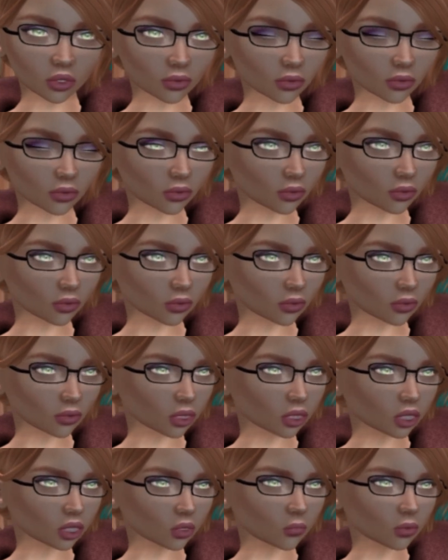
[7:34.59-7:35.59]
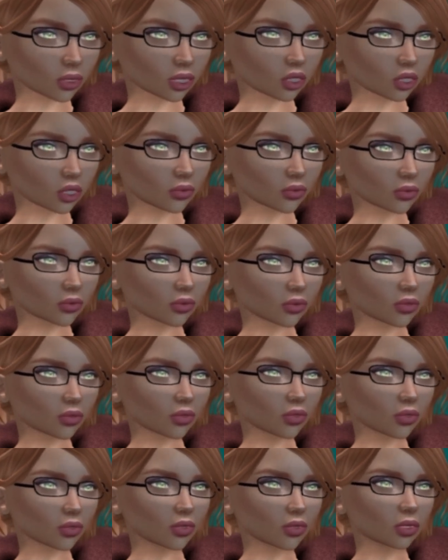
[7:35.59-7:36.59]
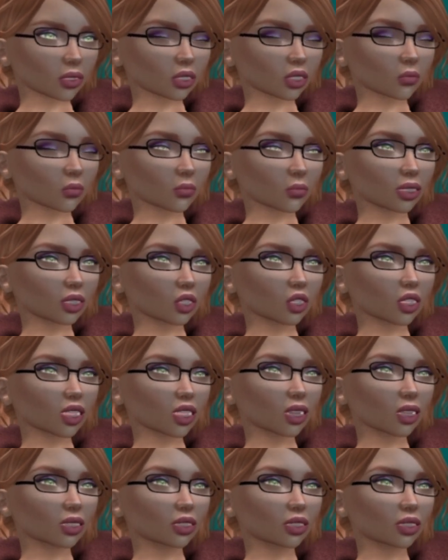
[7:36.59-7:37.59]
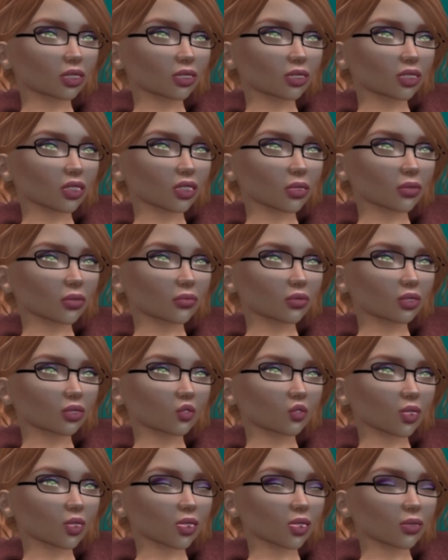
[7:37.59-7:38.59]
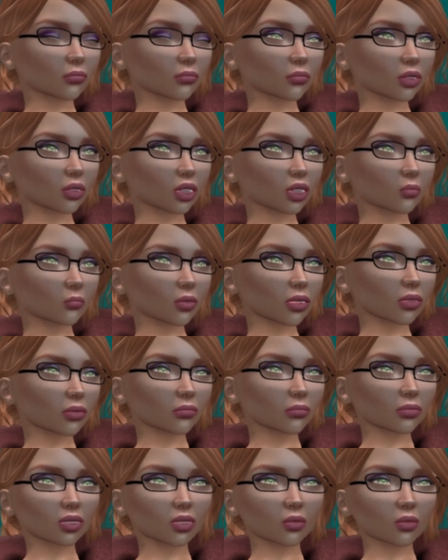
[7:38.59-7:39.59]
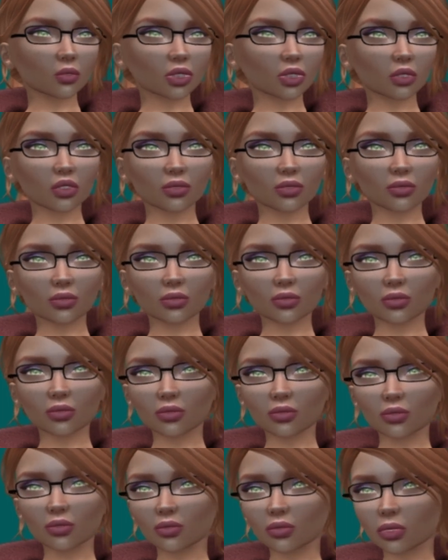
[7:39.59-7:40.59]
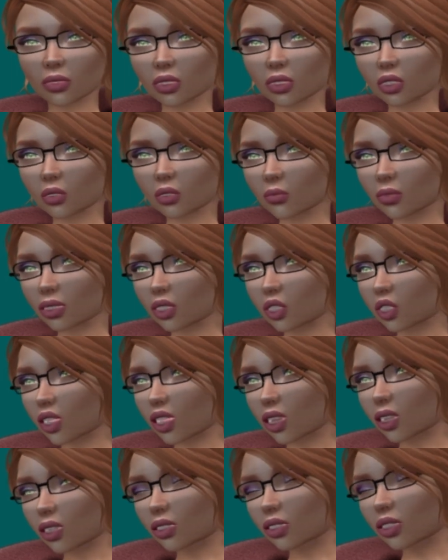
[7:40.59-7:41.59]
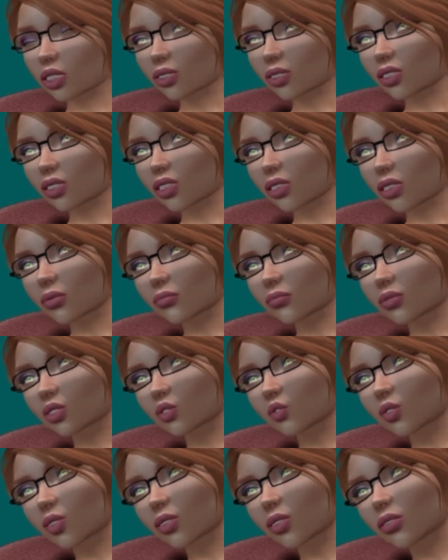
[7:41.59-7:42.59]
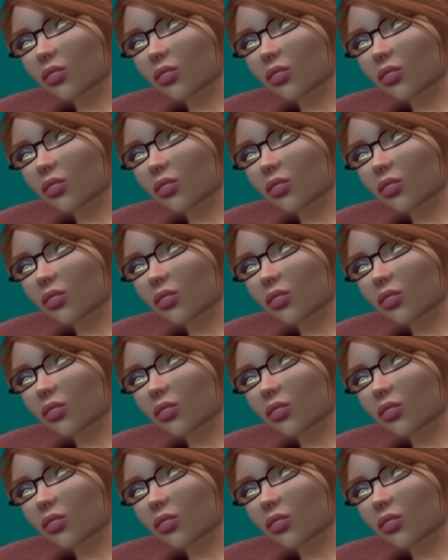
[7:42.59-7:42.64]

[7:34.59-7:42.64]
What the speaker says: affecting my optic nerve, then we know it's a full bodied exacerbation. The way it affects my brain is I have several,